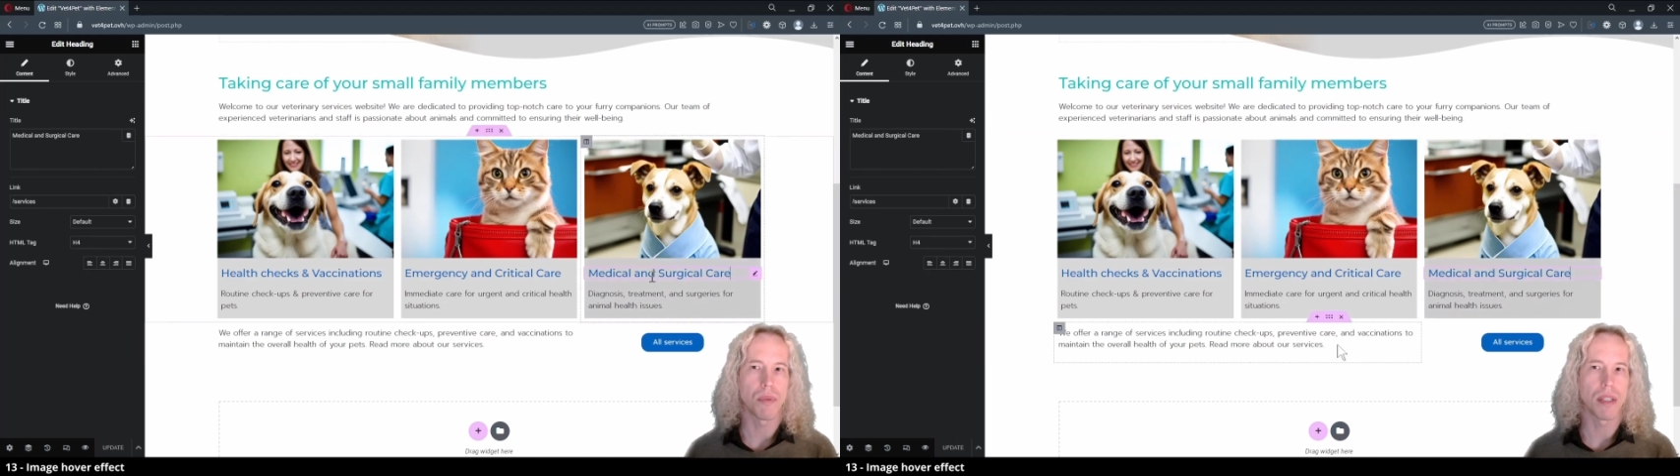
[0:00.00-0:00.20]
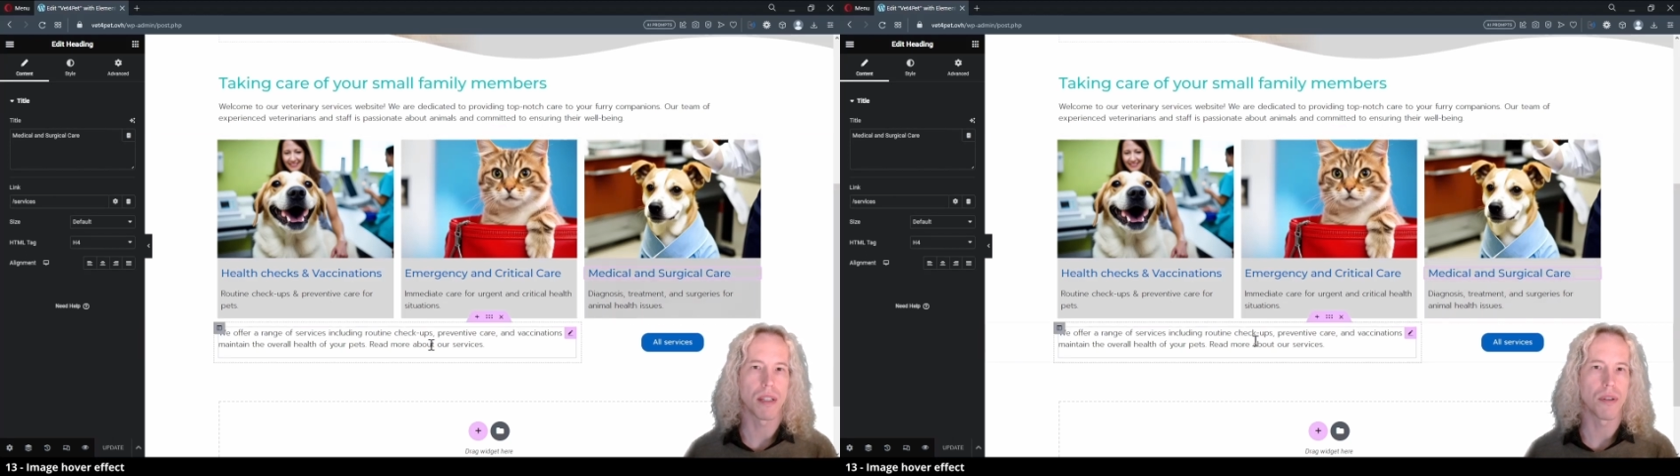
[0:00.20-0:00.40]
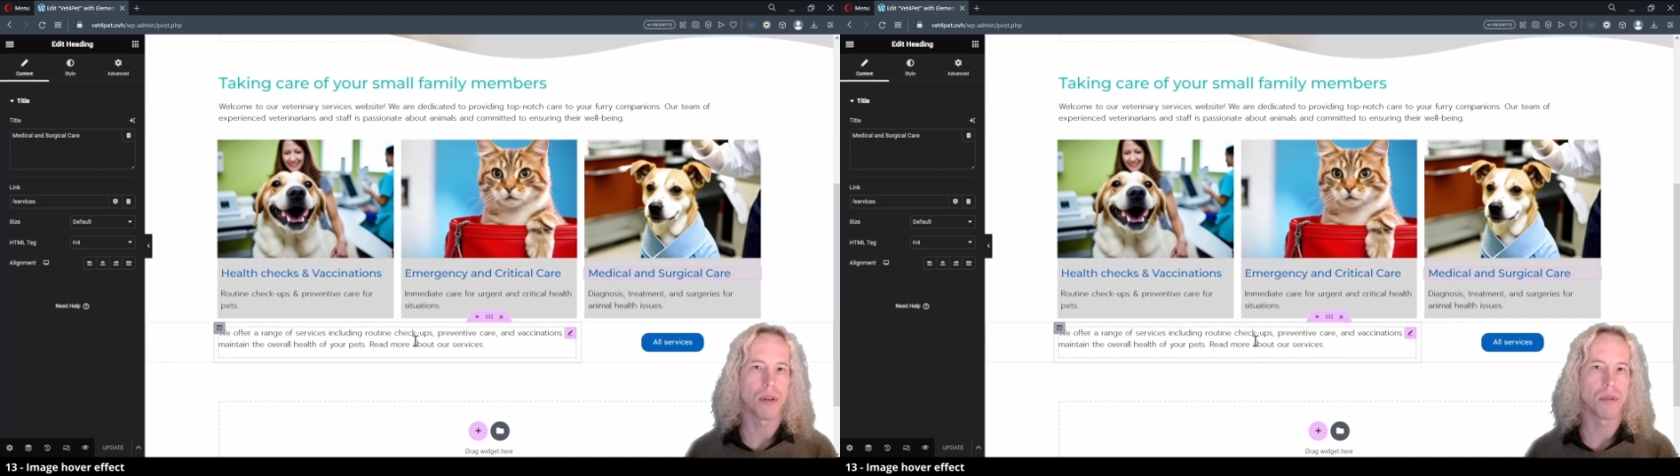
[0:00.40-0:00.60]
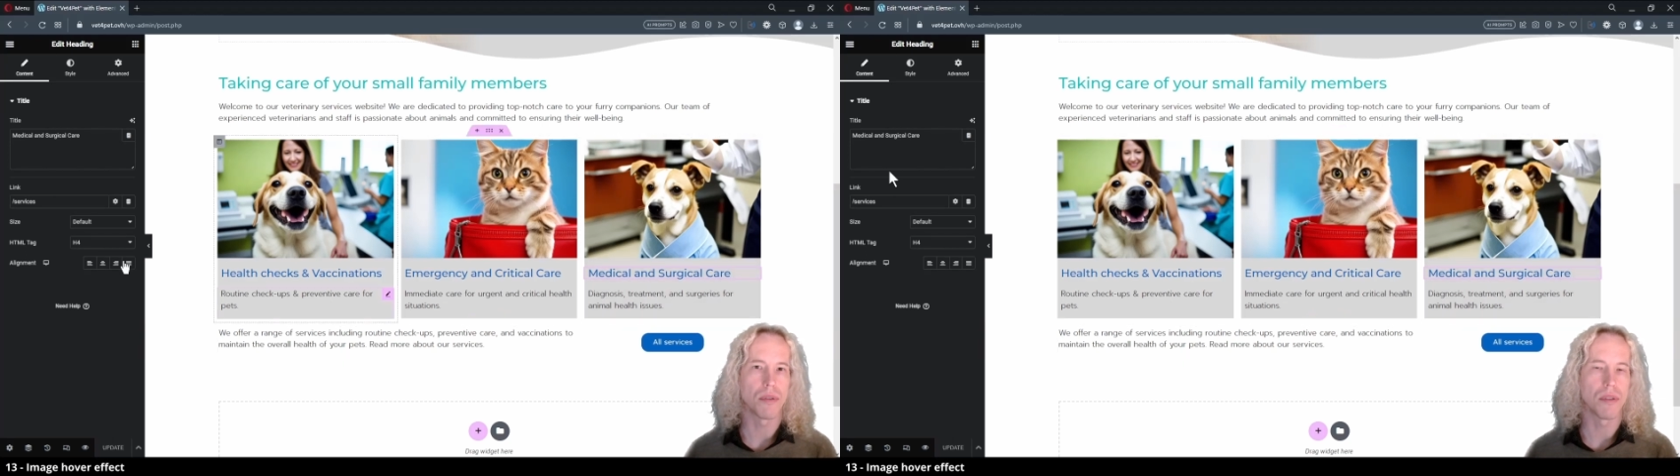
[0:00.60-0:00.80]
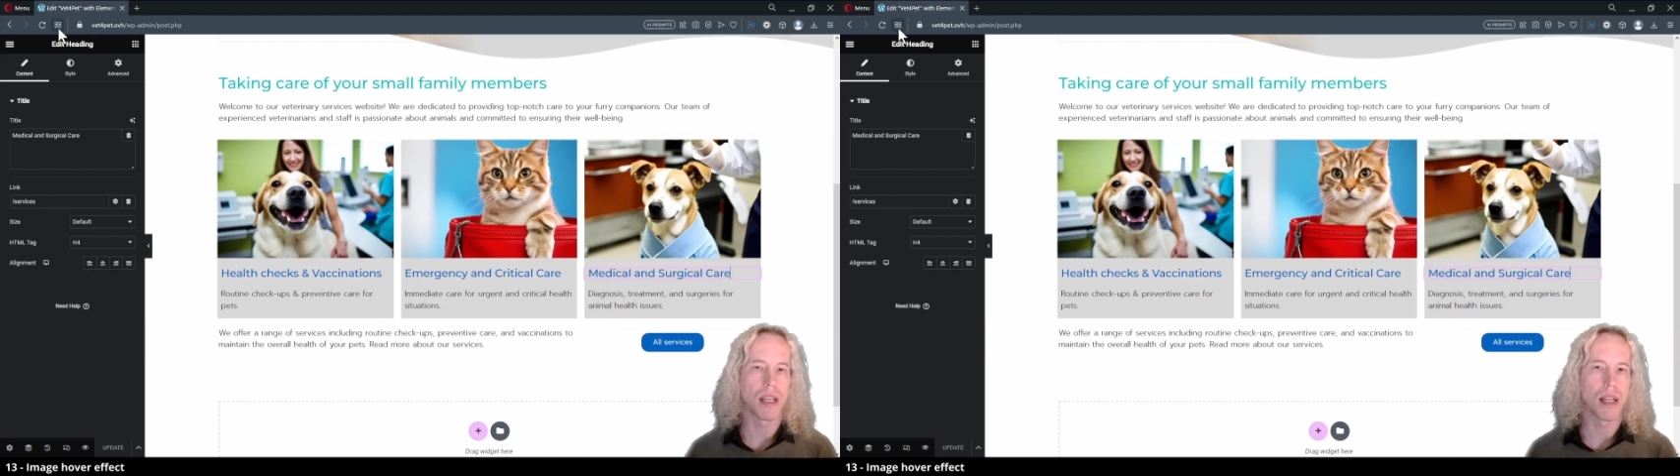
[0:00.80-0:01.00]
we can go
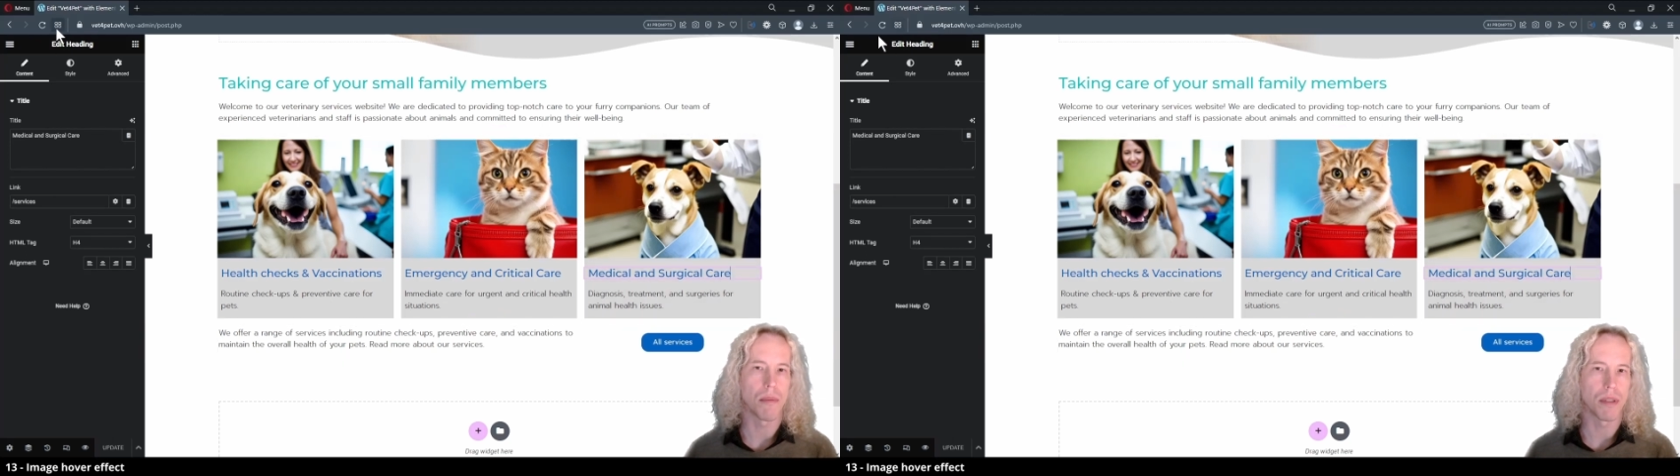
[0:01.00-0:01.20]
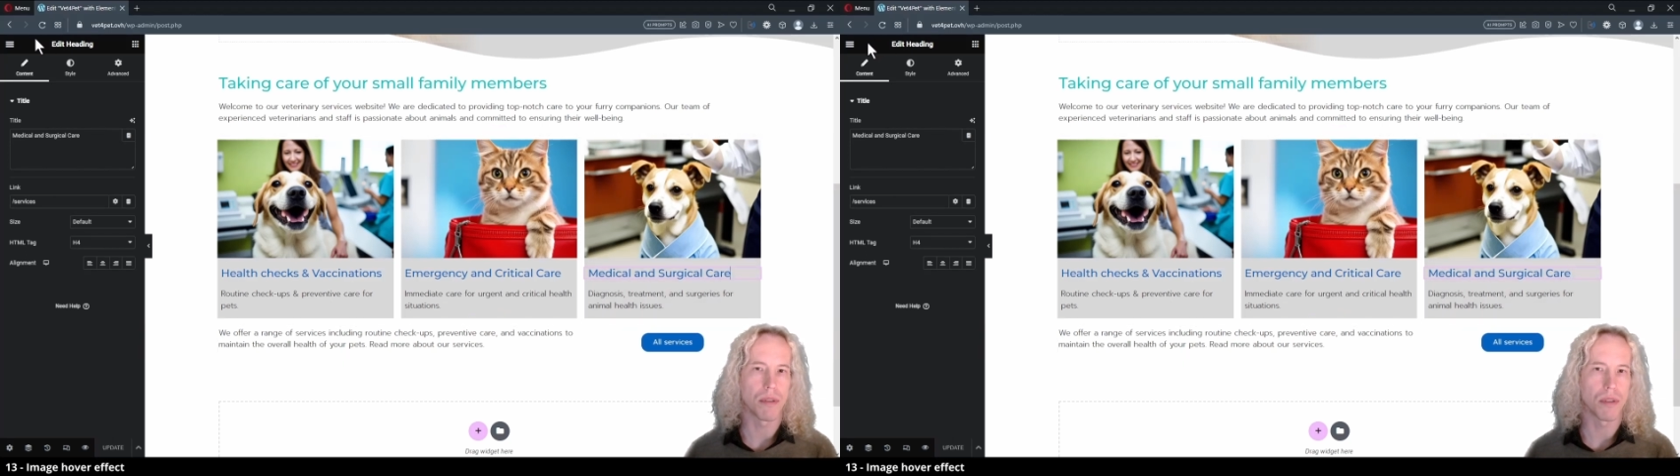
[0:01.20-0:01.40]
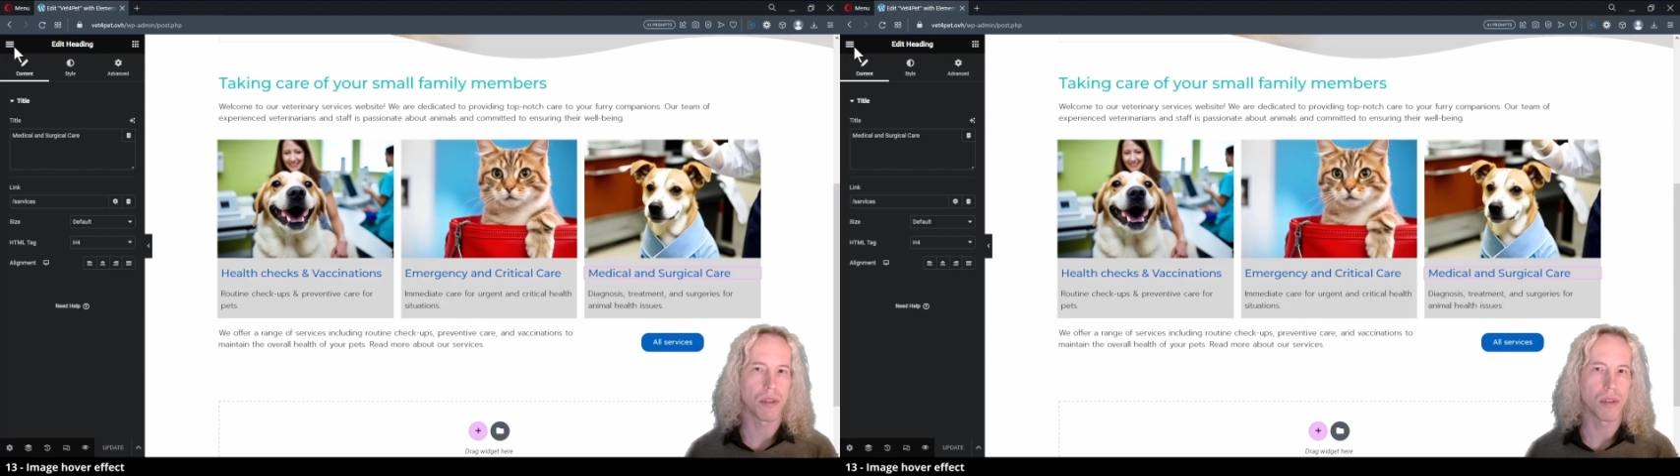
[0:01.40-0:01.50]
to the Elementor